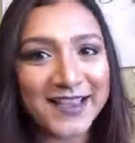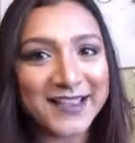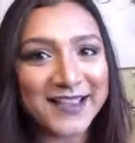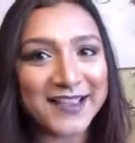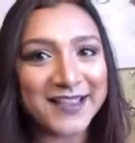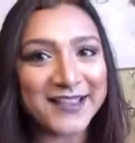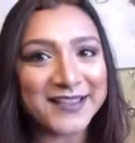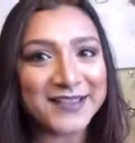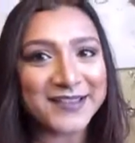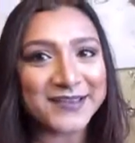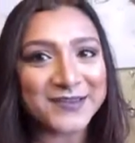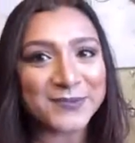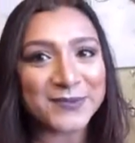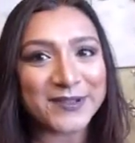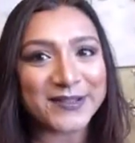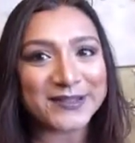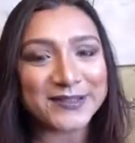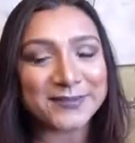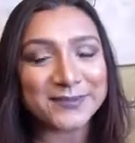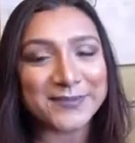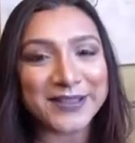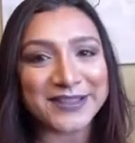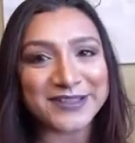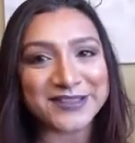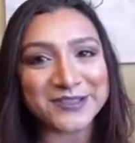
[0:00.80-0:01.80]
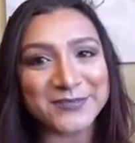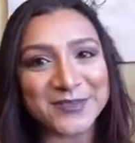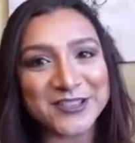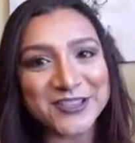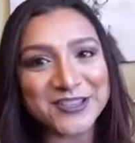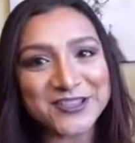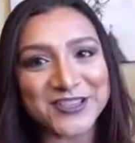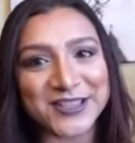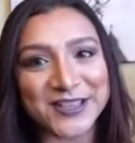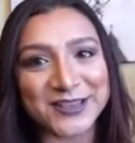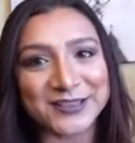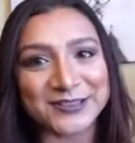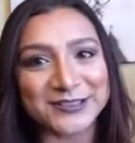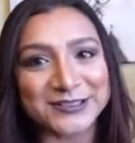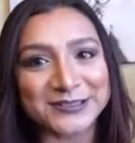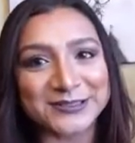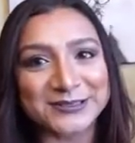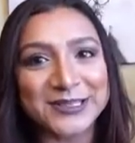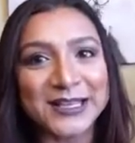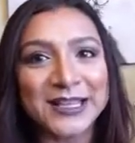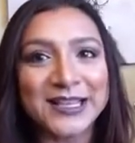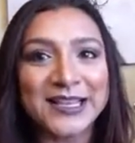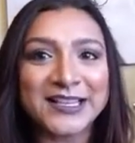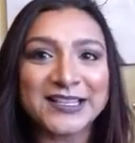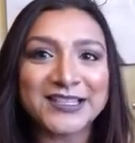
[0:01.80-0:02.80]
Guys, welcome back to my channel.
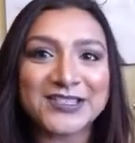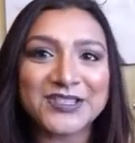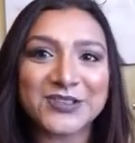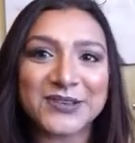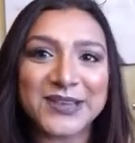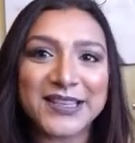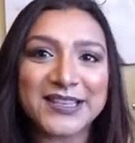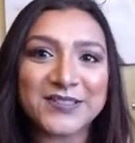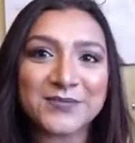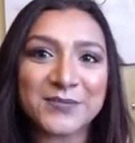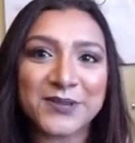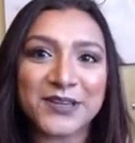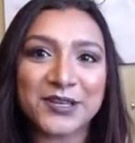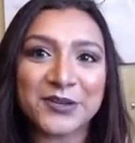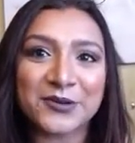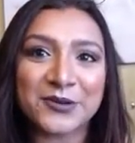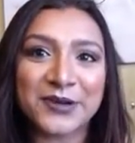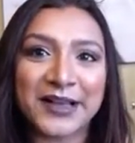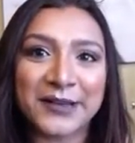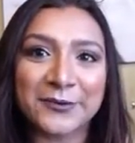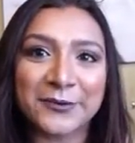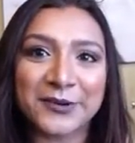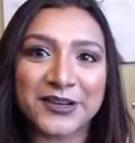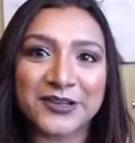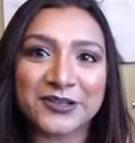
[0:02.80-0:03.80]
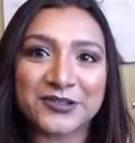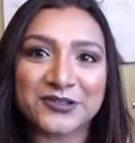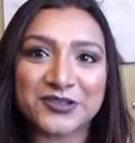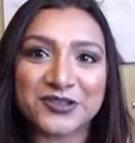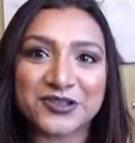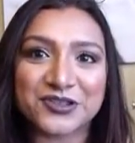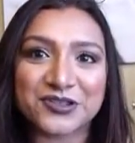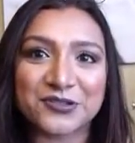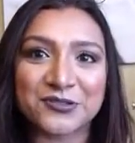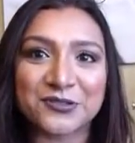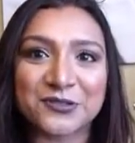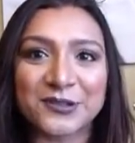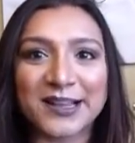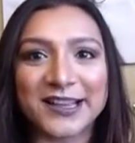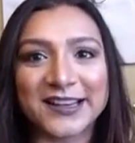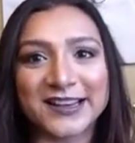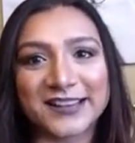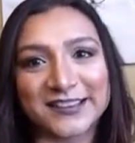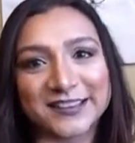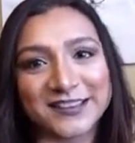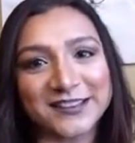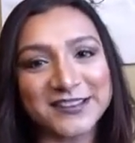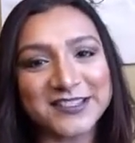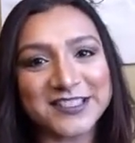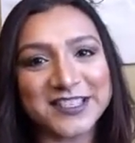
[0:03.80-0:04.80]
Today's video I wanted to show
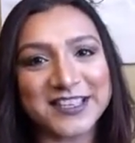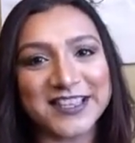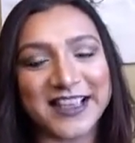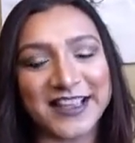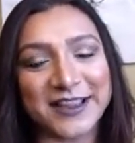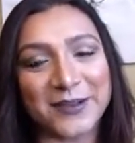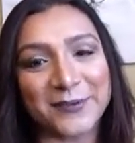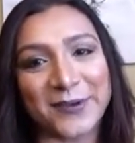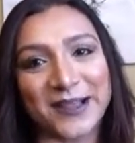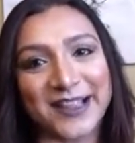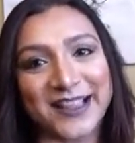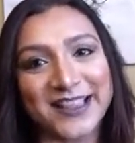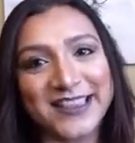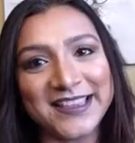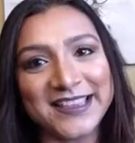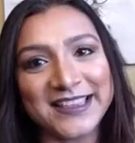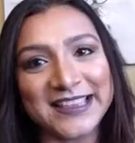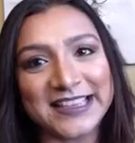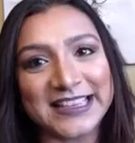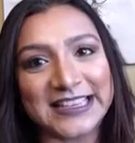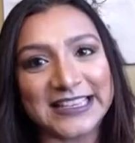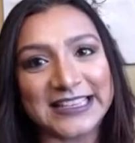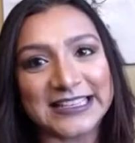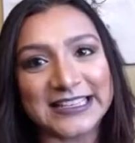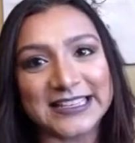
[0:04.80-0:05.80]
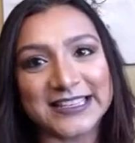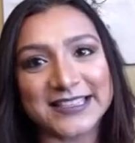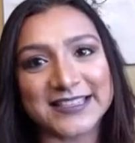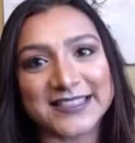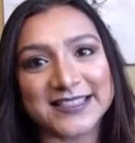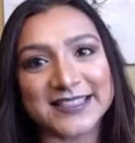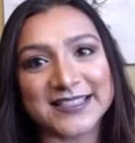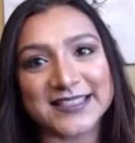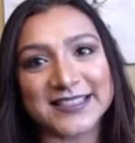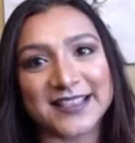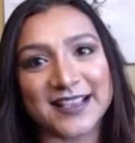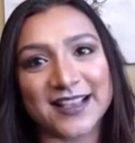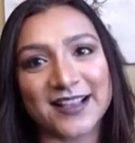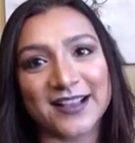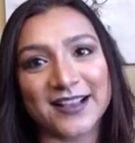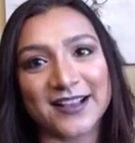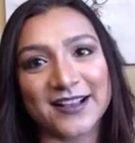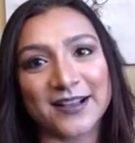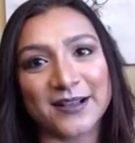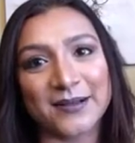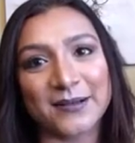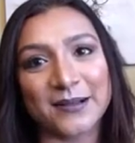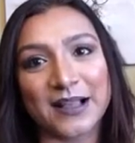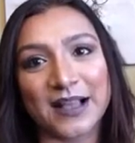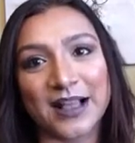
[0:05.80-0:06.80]
another DIY. It is
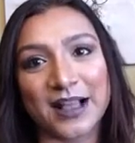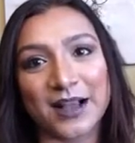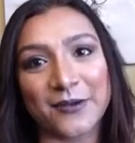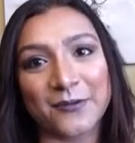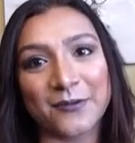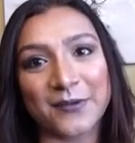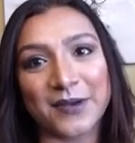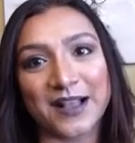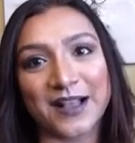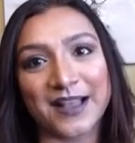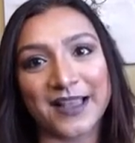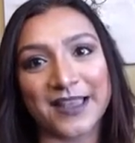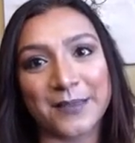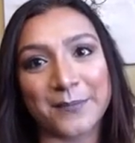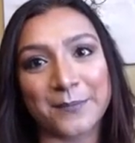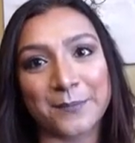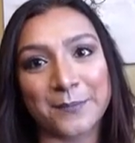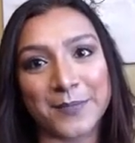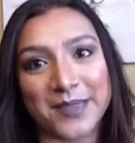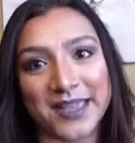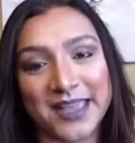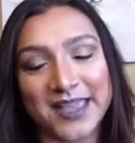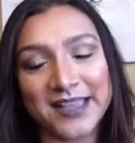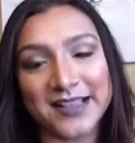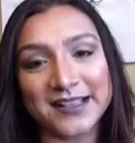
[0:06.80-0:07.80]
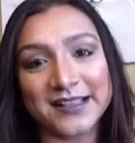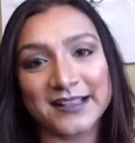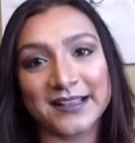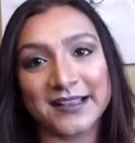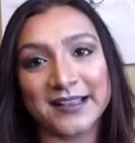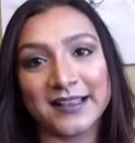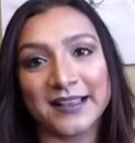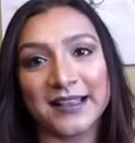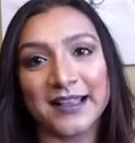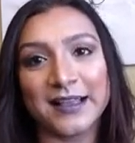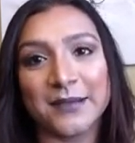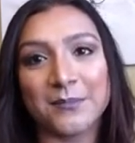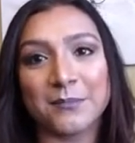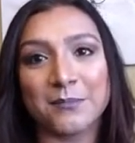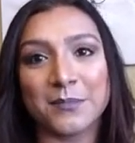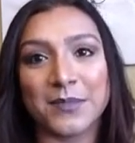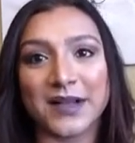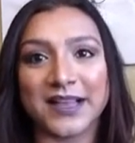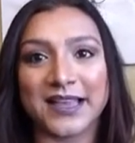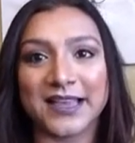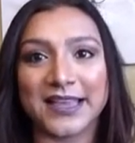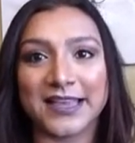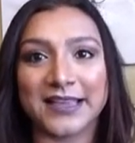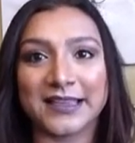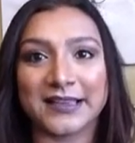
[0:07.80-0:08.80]
how I make
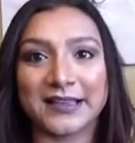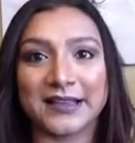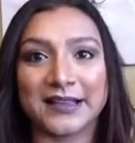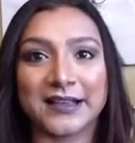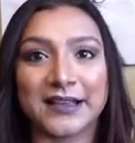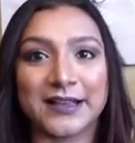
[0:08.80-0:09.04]
my